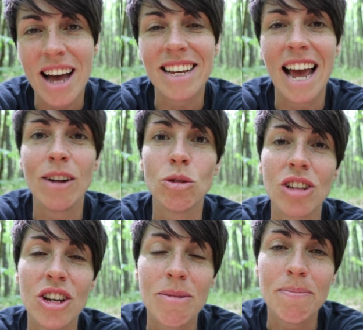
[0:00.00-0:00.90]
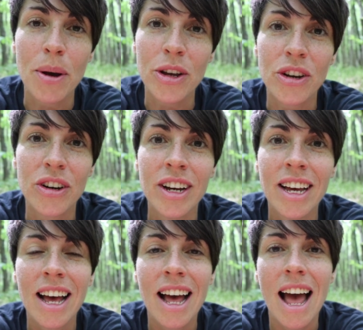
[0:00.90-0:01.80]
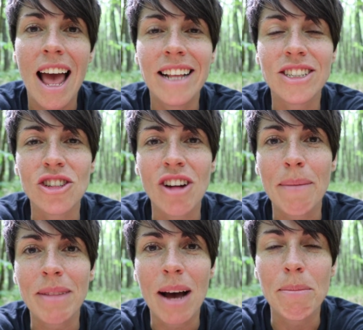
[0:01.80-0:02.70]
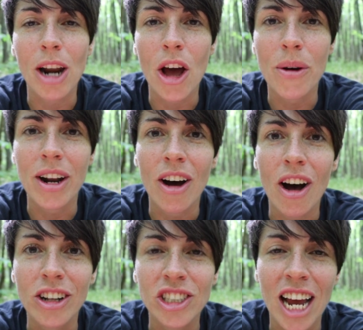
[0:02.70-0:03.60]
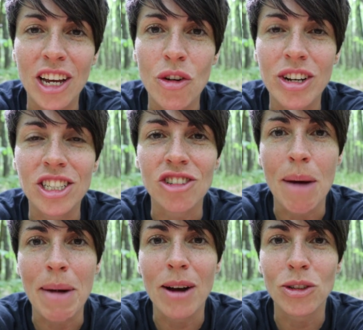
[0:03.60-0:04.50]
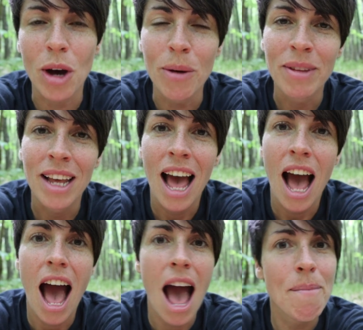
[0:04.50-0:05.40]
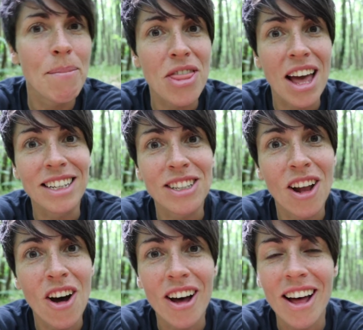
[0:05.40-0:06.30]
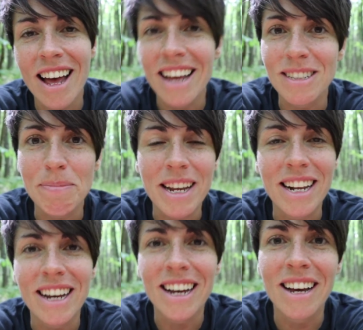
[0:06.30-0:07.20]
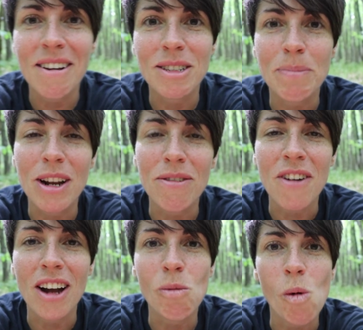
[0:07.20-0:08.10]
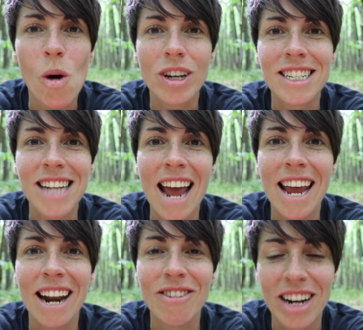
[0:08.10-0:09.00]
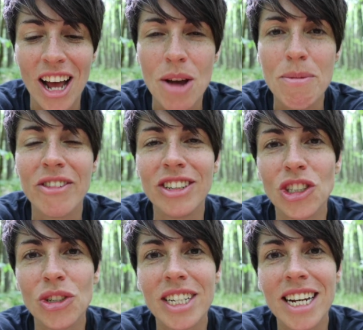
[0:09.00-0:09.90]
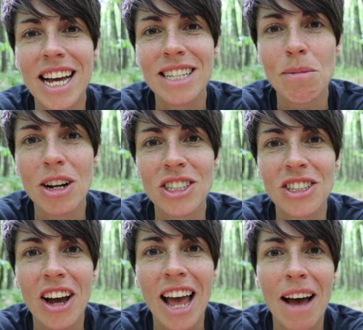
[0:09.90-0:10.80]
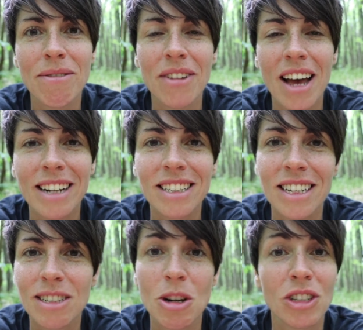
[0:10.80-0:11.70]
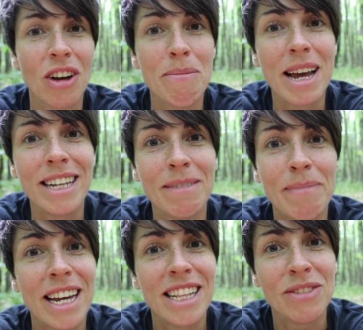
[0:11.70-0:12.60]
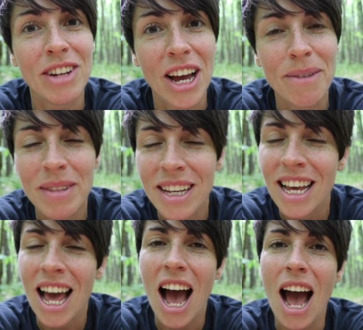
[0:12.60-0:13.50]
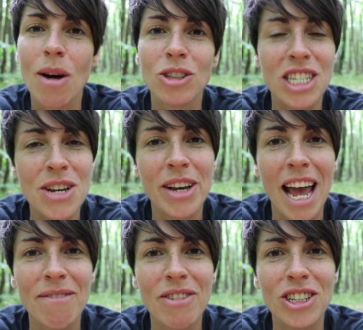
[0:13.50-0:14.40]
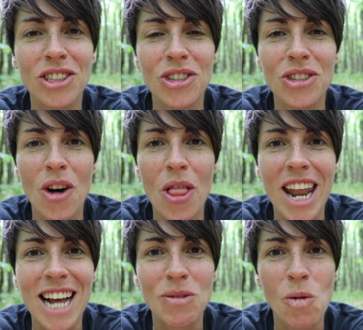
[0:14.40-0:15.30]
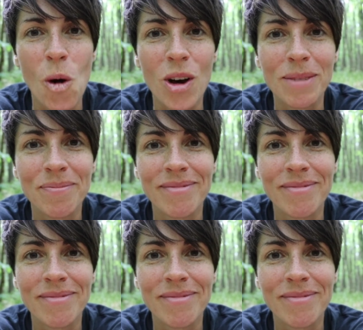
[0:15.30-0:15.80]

yeah, and also you can put your Instagram down below and I'll check your Instagram out as well. But thanks a lot. It's been a fun walk today, and I really hope you've enjoyed it as much as I have and as much as I'm making this video. I'll see you again very soon on the next walk.